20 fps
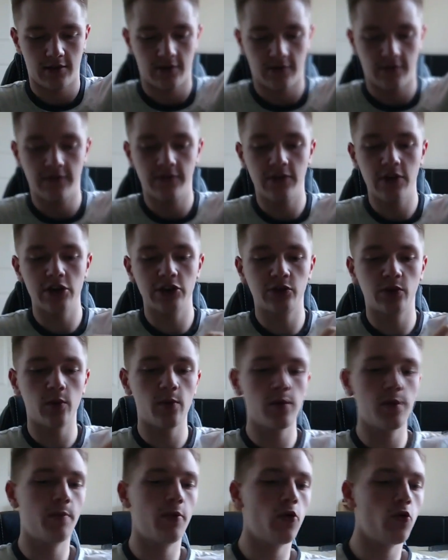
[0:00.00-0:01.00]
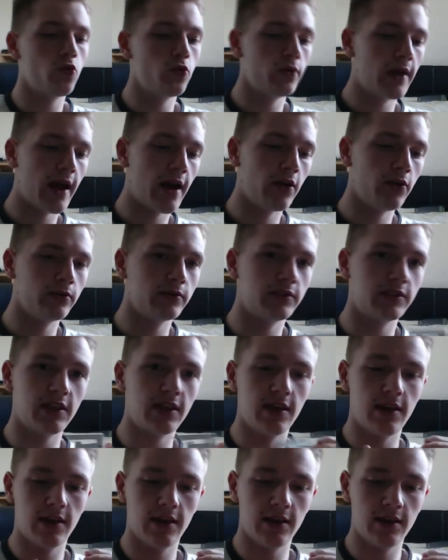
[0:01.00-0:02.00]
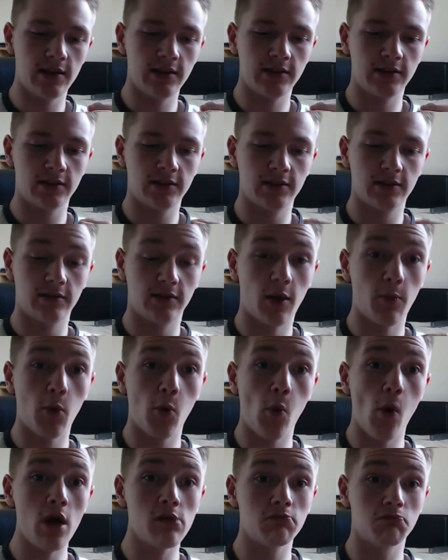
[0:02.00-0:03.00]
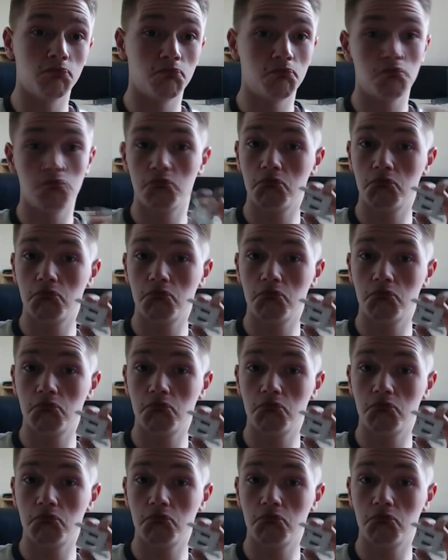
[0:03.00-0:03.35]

First one we pulled out is number 1.